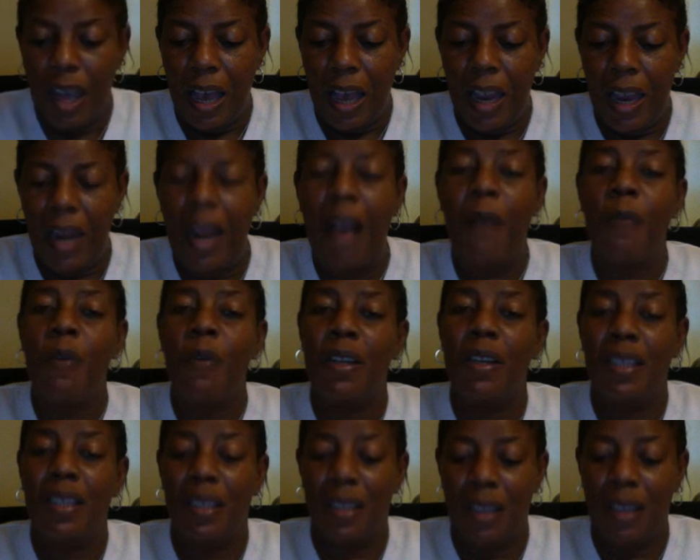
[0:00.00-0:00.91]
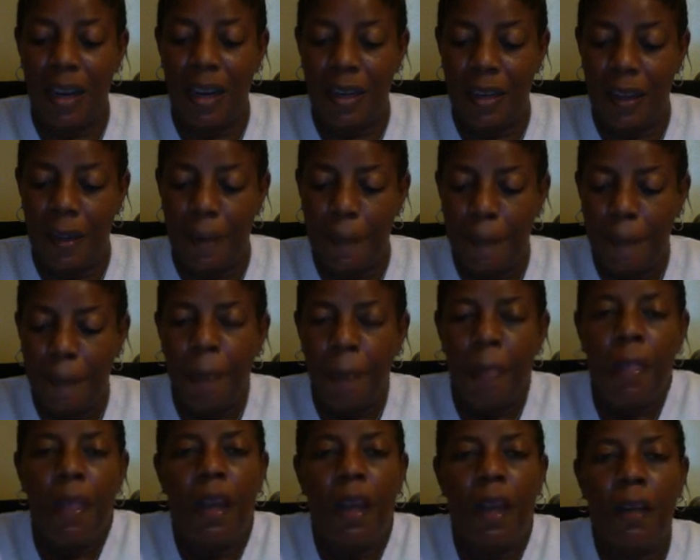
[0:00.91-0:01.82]
And I wanted to say that
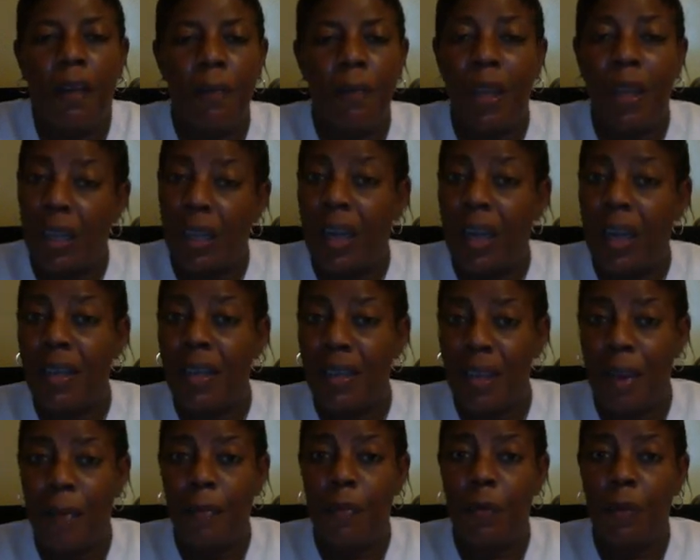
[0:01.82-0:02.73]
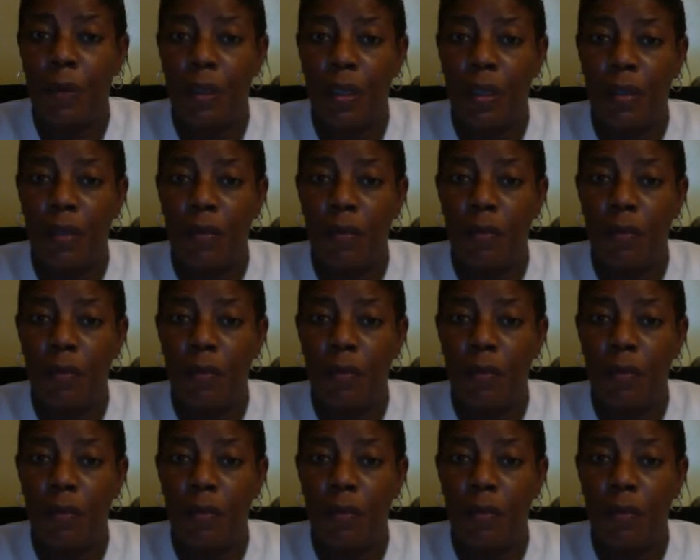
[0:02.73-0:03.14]
a lot of times with